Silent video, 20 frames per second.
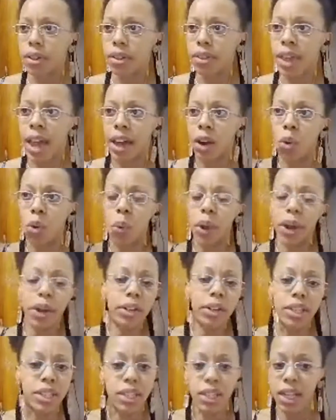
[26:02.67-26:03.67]
that
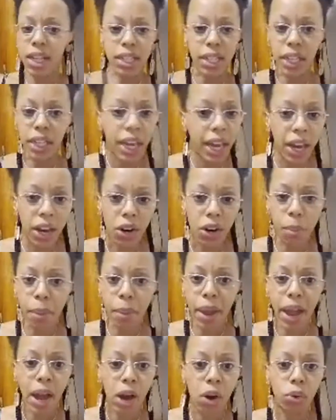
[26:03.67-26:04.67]
awareness doesn't care
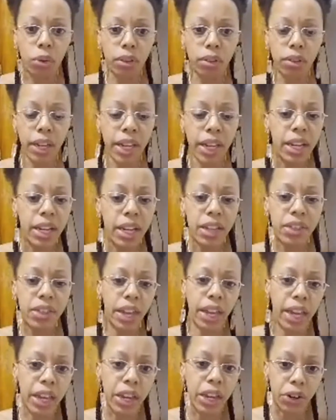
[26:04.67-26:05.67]
about
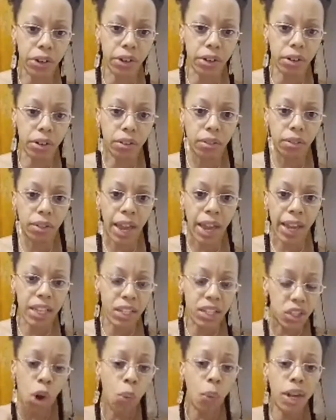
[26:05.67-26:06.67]
anything here. Like it's
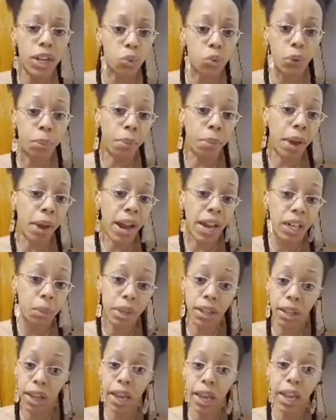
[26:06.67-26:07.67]
always reminding
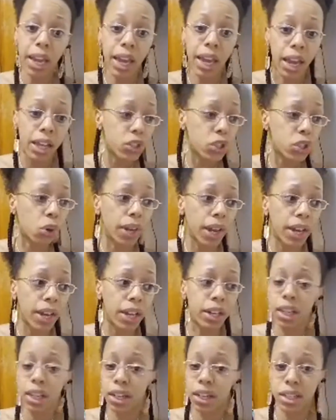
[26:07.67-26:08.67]
me like, hey, it's okay
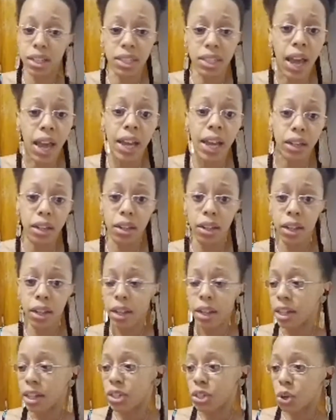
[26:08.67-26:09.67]
to get excited.
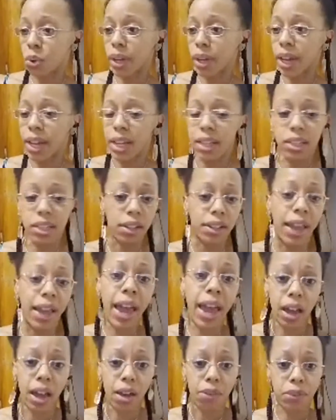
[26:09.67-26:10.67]
It's okay to
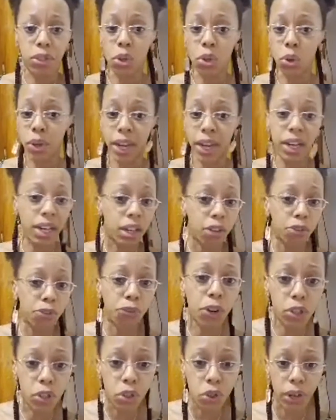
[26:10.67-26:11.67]
laugh. It's okay to get
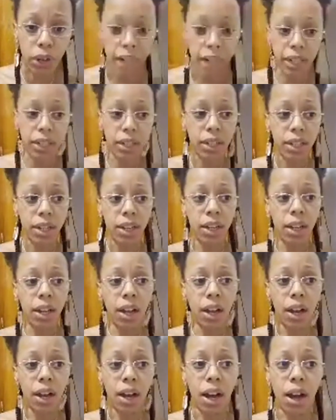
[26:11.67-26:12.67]
frustrated.
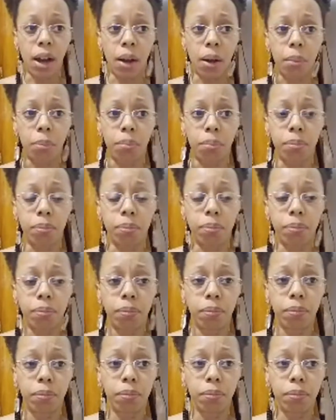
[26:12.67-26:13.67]

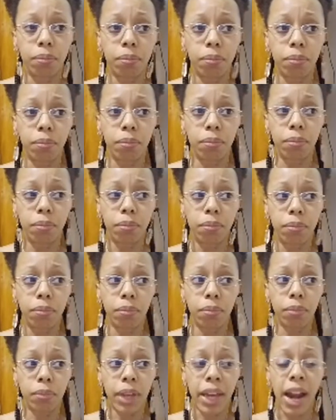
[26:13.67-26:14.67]
Um,
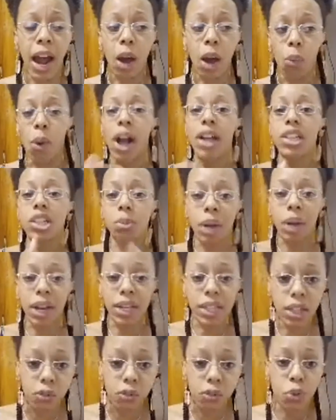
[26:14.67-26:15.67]
and I watch
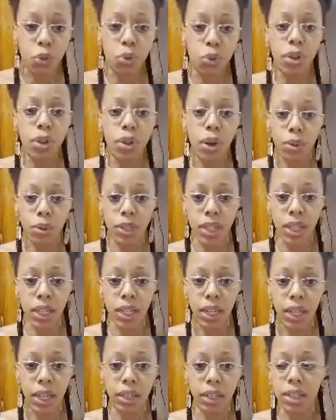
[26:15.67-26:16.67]
myself do those
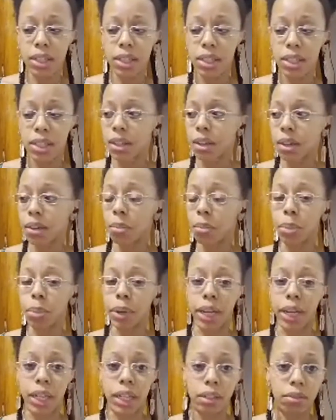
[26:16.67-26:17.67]
things,
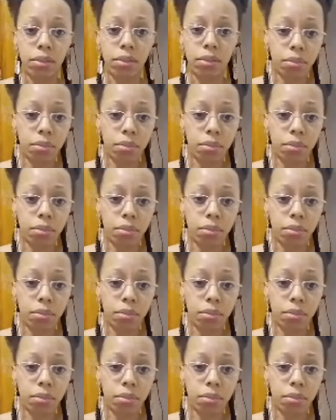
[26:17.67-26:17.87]
but